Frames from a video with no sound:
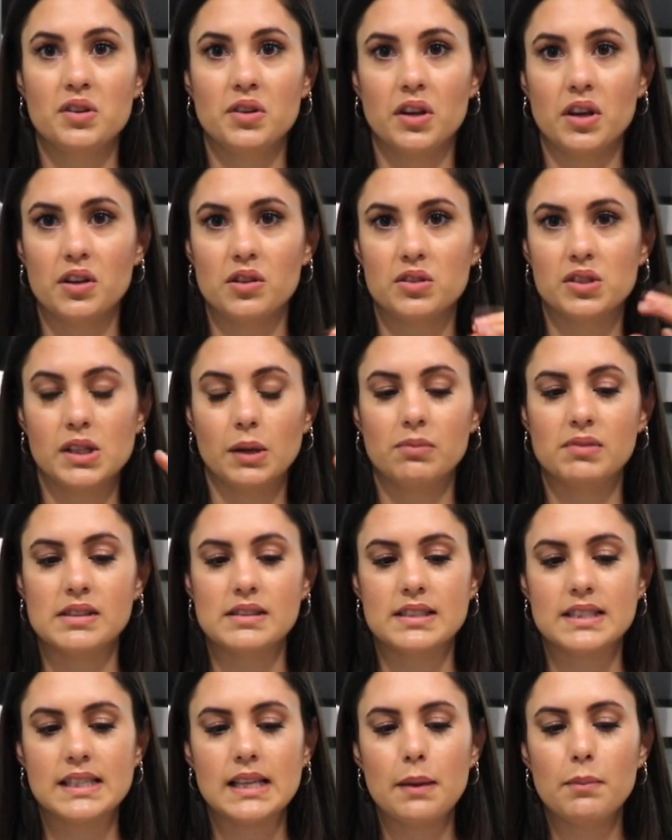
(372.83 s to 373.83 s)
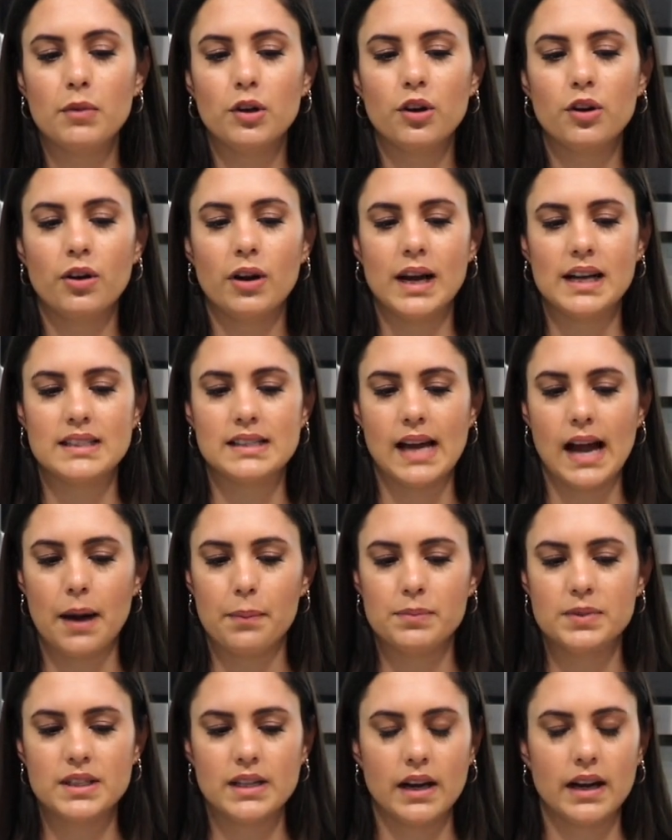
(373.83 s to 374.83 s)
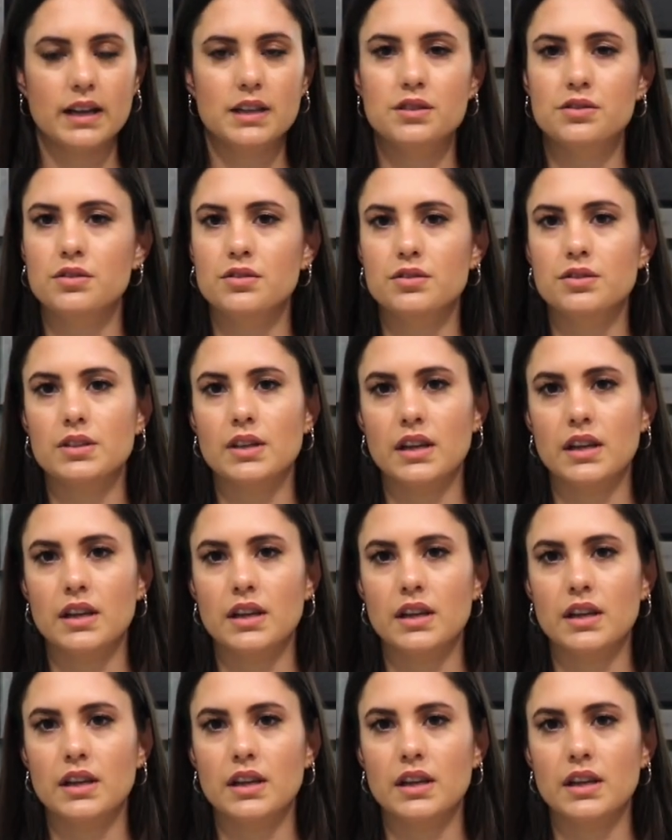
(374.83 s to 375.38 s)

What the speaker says: You can use something similar as appetizers